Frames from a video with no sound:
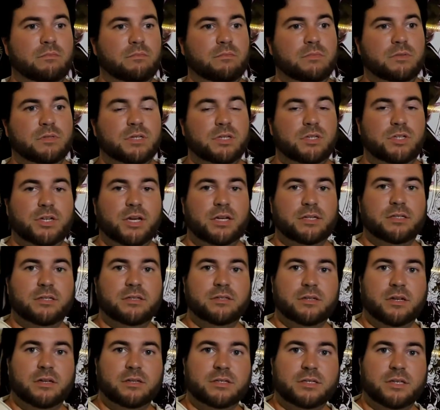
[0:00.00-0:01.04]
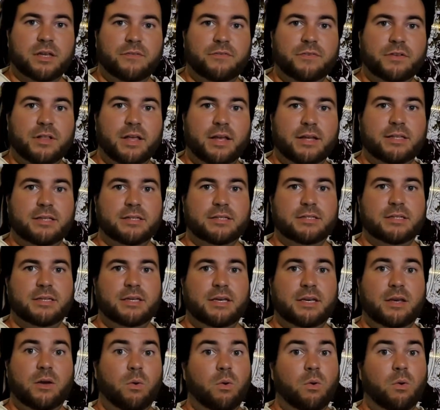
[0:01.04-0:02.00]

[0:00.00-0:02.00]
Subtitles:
suggestions on stuff you'd like to see,